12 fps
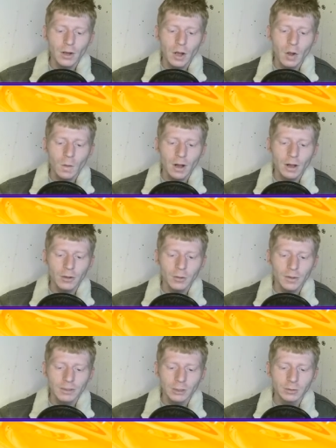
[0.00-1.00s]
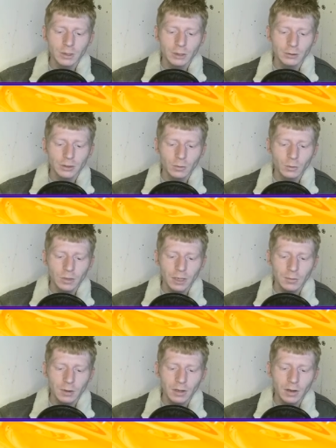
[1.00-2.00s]
oh well, you win some, you lose some. We'll
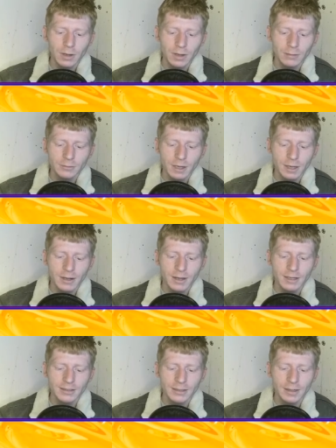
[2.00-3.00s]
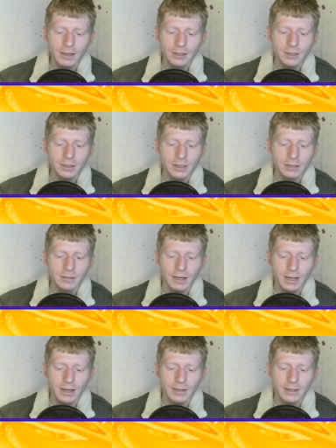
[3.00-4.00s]
keep on going, keep trying to get that in-skill action and keep trying to
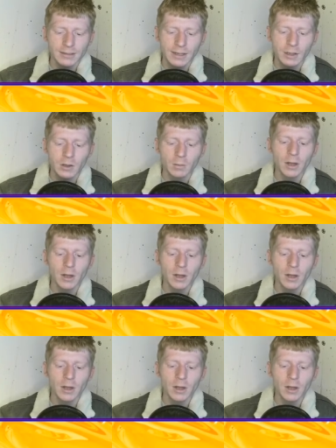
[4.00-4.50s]
get things set up.